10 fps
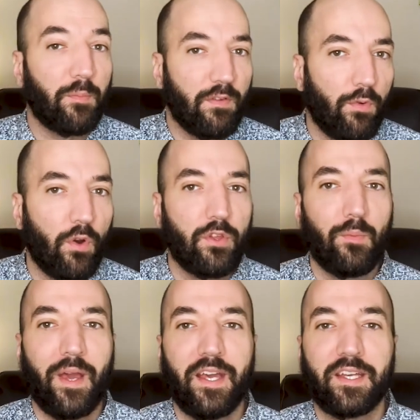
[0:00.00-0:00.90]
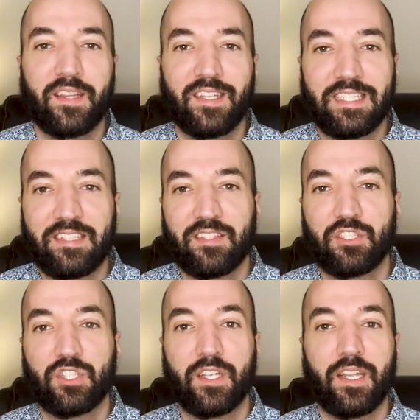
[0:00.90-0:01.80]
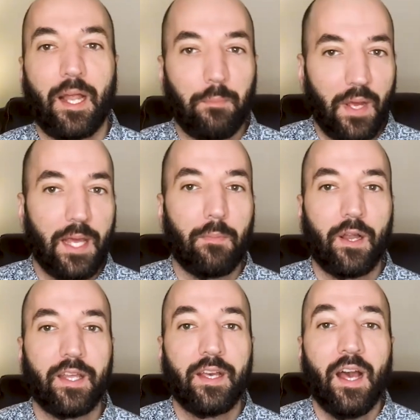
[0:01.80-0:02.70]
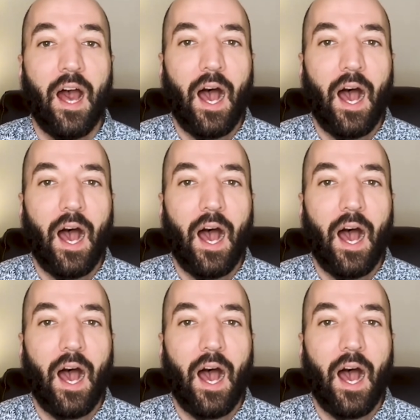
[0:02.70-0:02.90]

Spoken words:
before you make the decision and pay money,